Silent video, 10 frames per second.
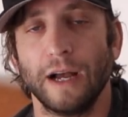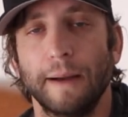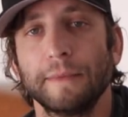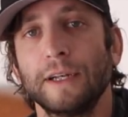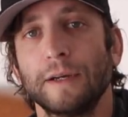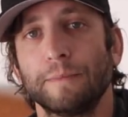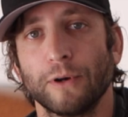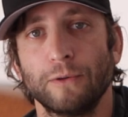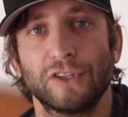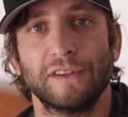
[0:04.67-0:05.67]
I'm going to
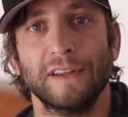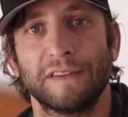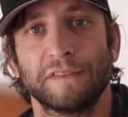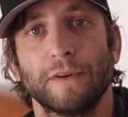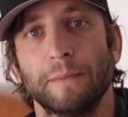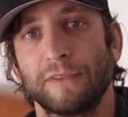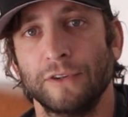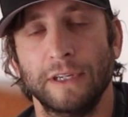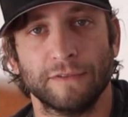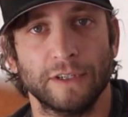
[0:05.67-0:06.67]
approach this from
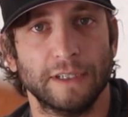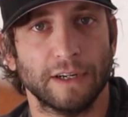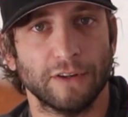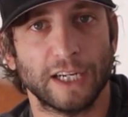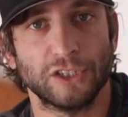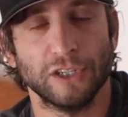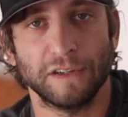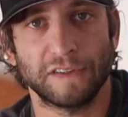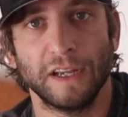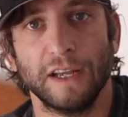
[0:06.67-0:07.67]
three different
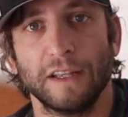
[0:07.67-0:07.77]
directions.